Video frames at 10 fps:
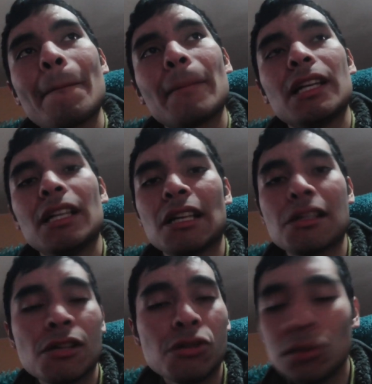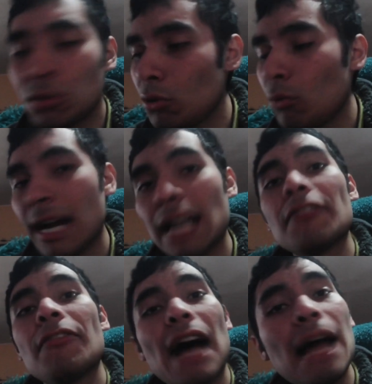in the season 2, we got
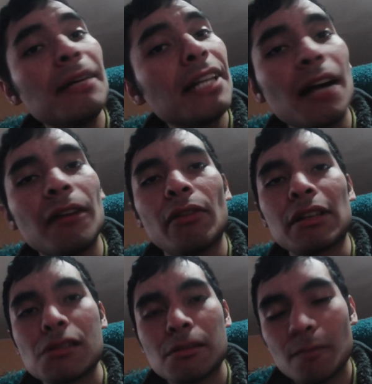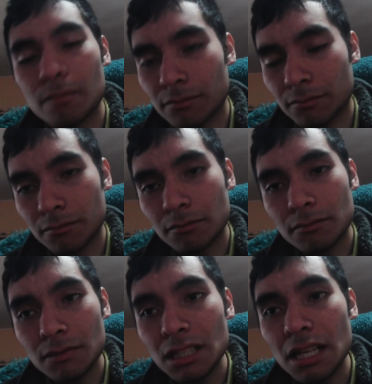5 girlfriends.
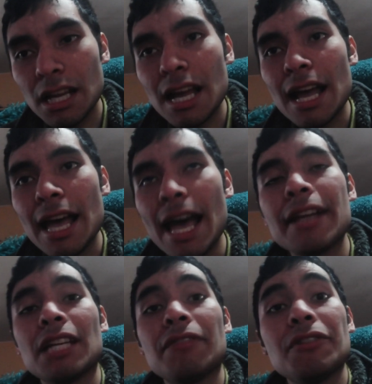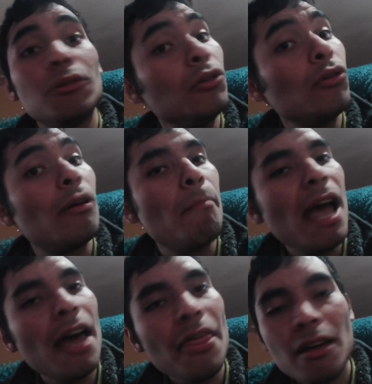And if you do a
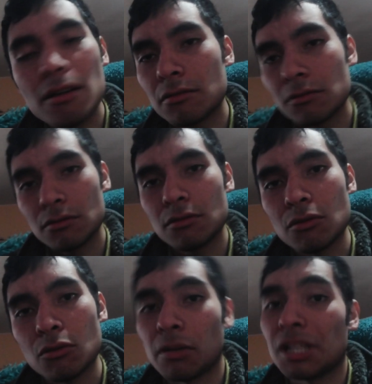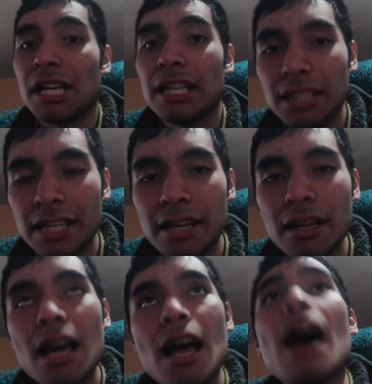math, which I didn't,
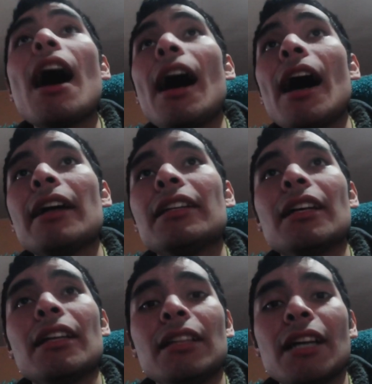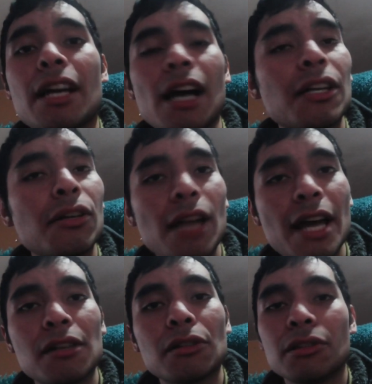the
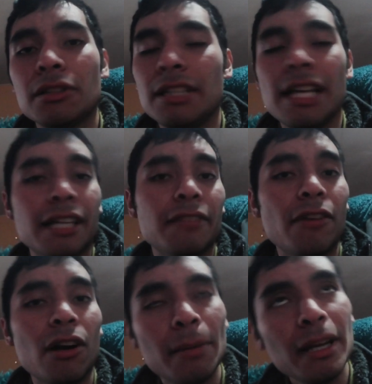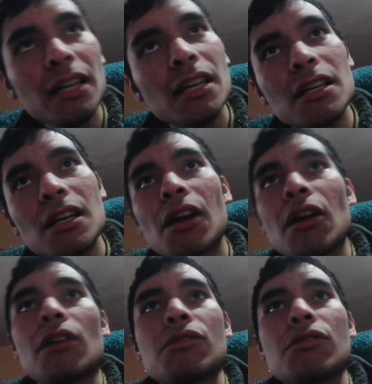calculator did it for me, because,